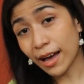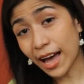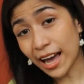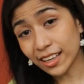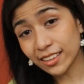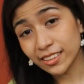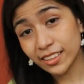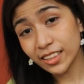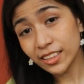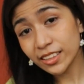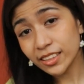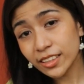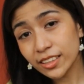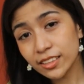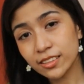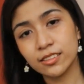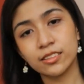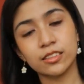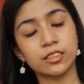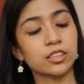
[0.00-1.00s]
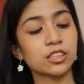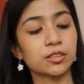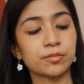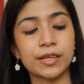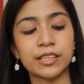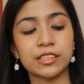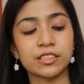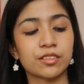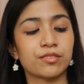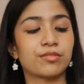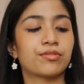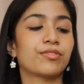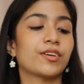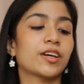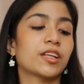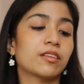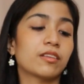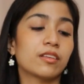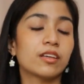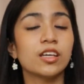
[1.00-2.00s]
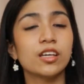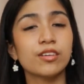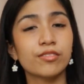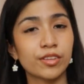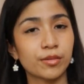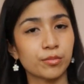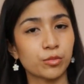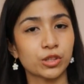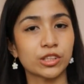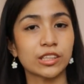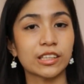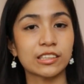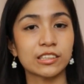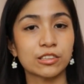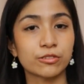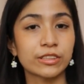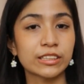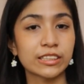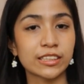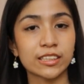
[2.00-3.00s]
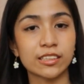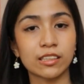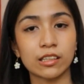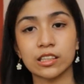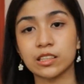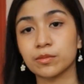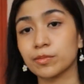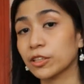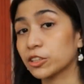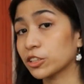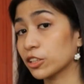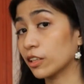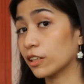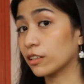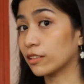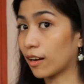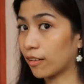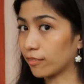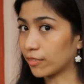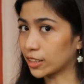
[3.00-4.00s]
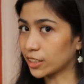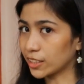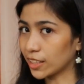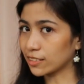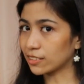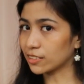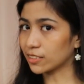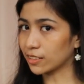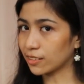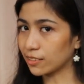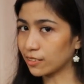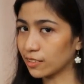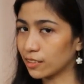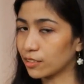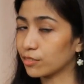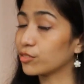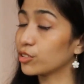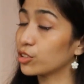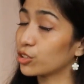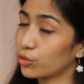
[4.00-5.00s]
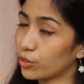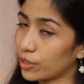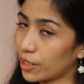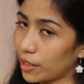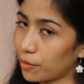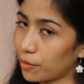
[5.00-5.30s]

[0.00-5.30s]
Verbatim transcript: back detail just makes the fit even more exquisite, especially around the chest area if you know what